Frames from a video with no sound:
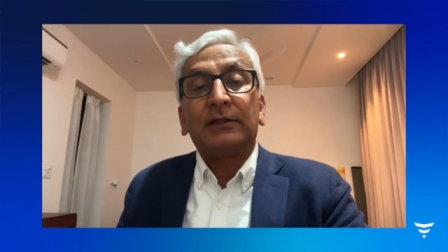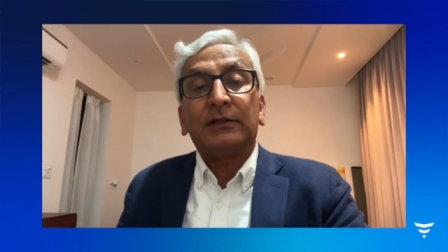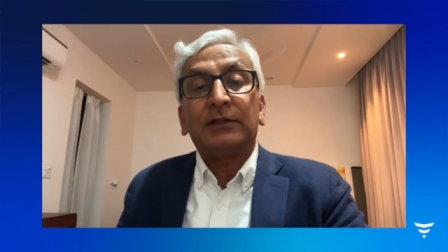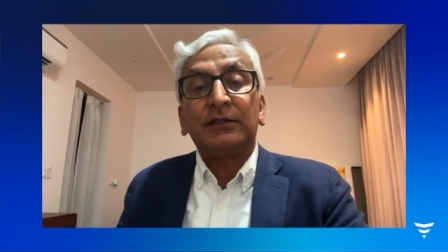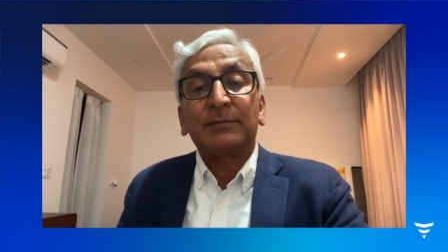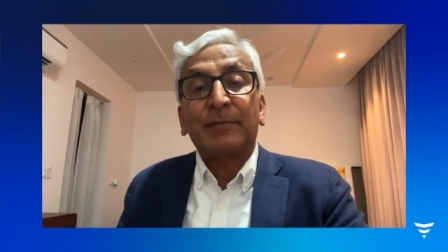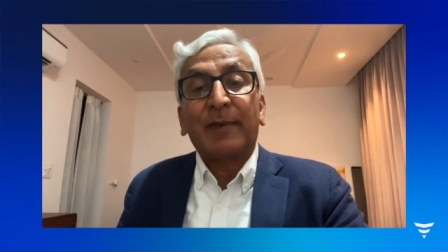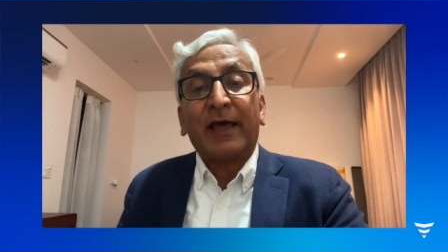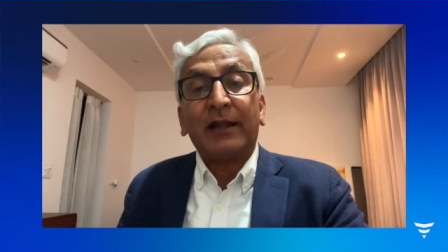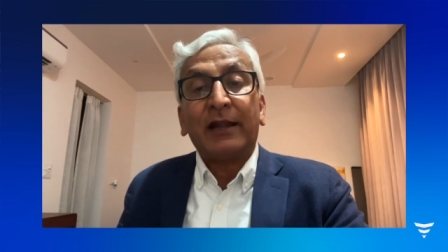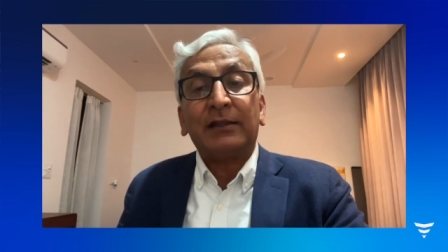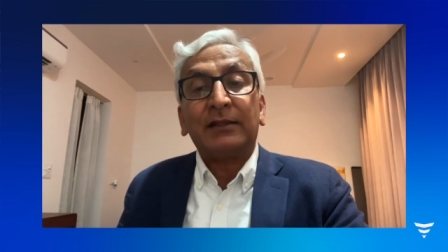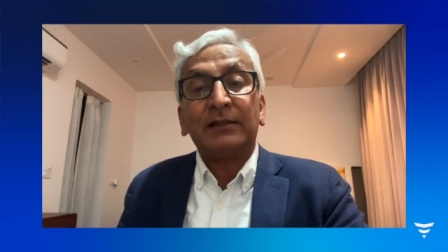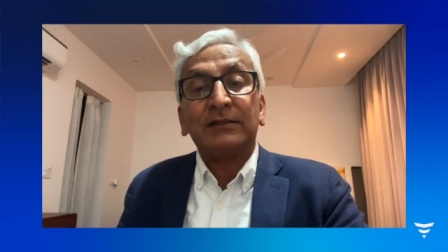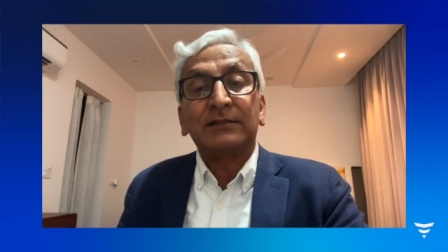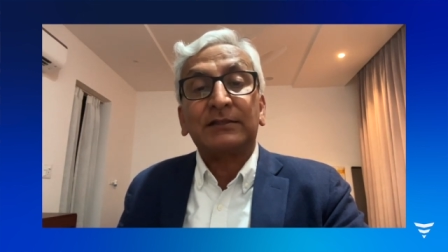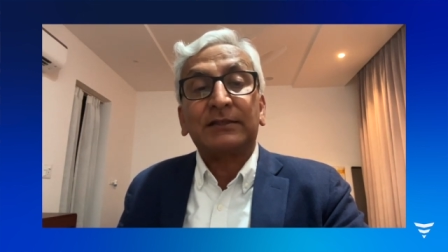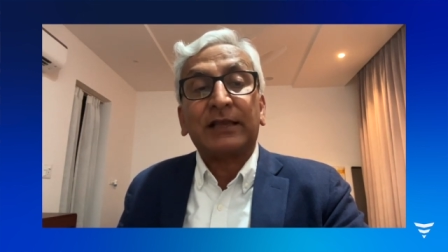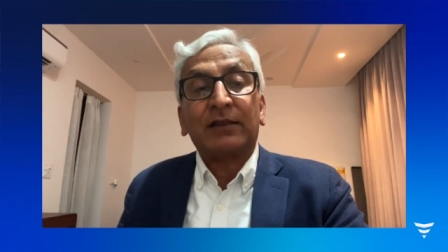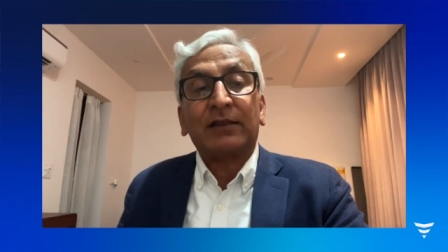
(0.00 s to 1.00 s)

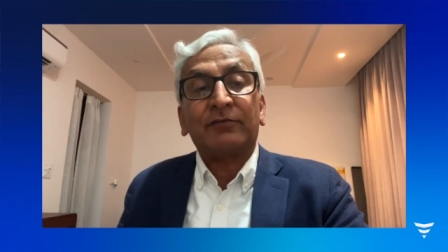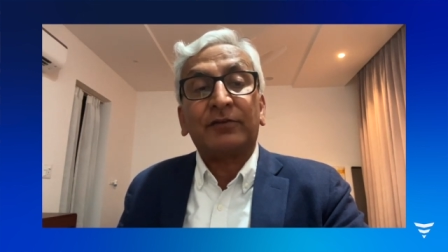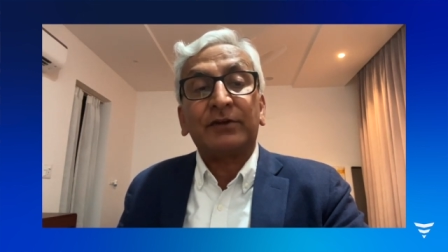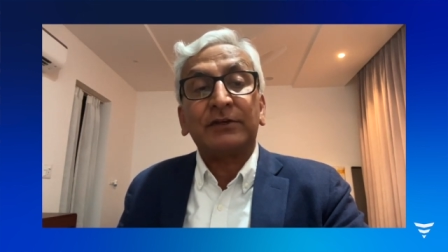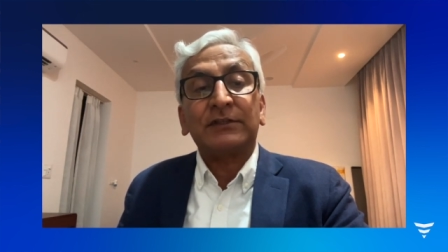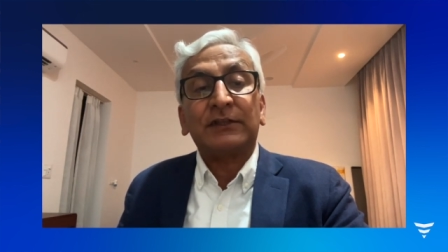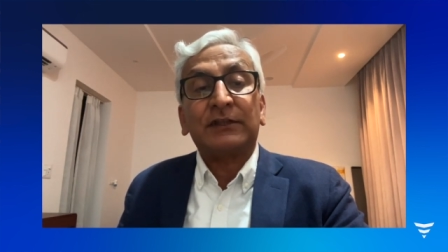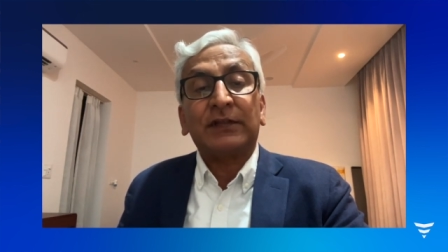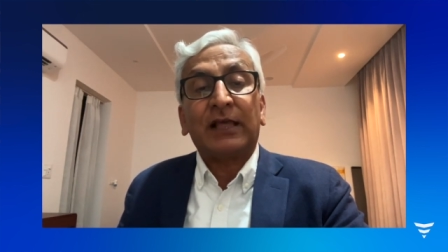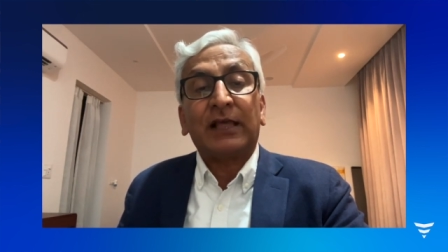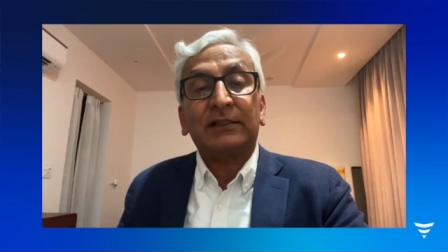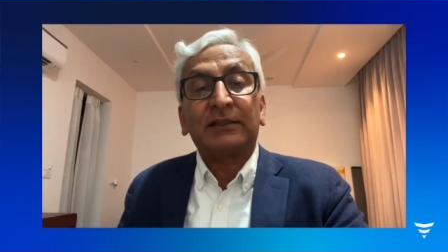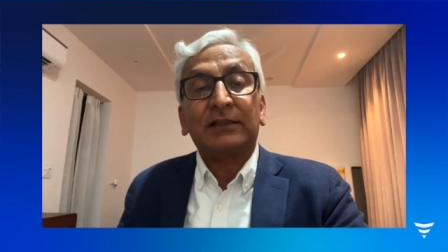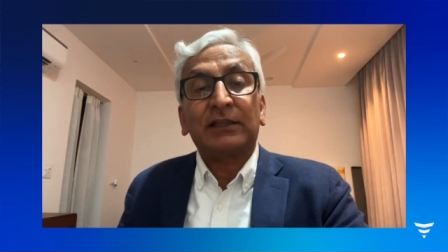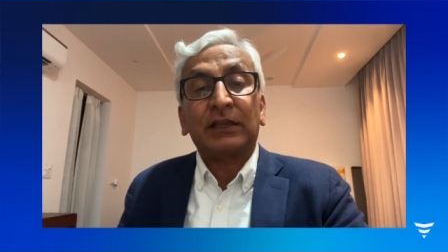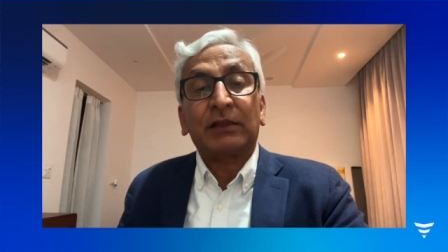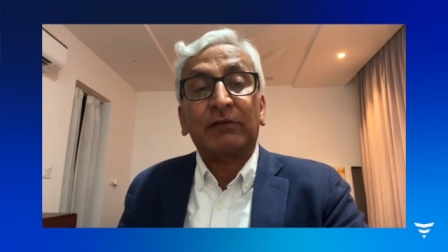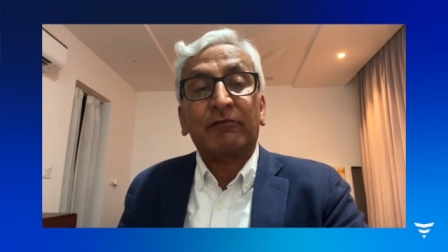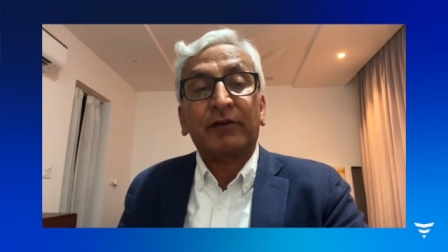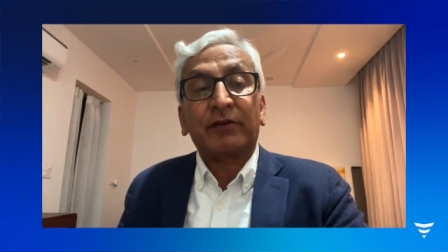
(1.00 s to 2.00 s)
disparities can worsen health
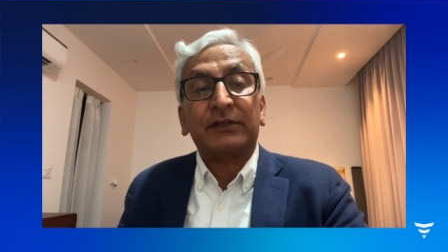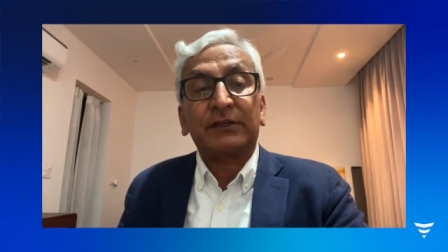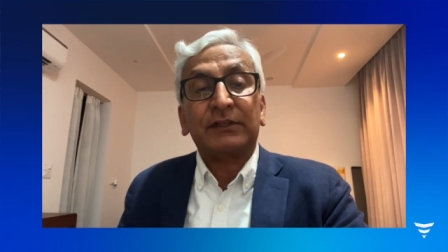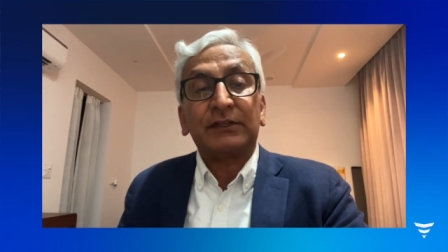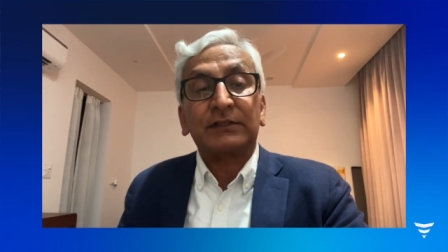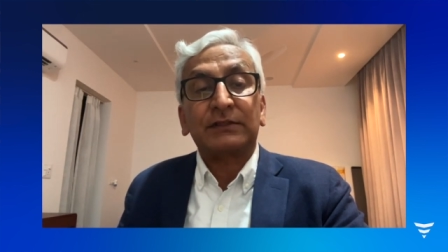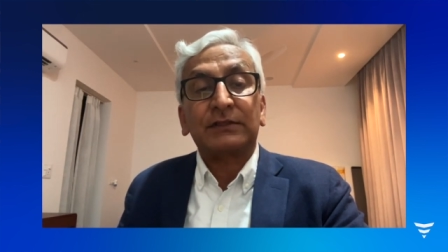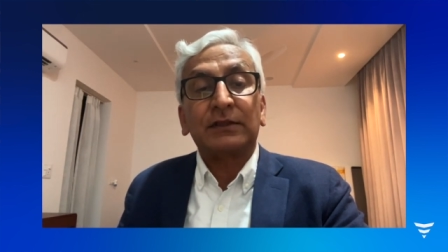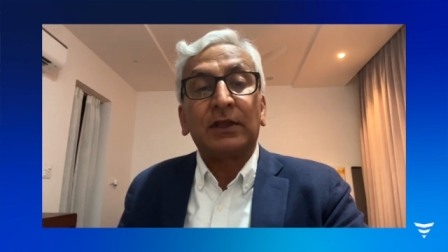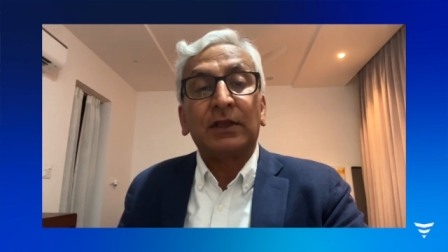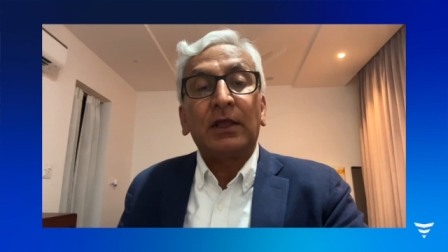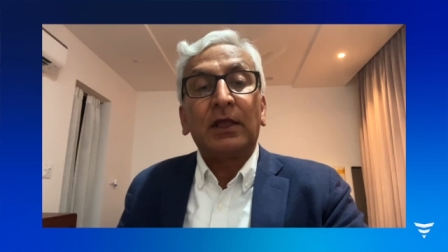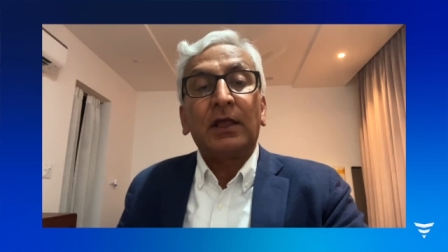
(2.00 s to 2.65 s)
inequities.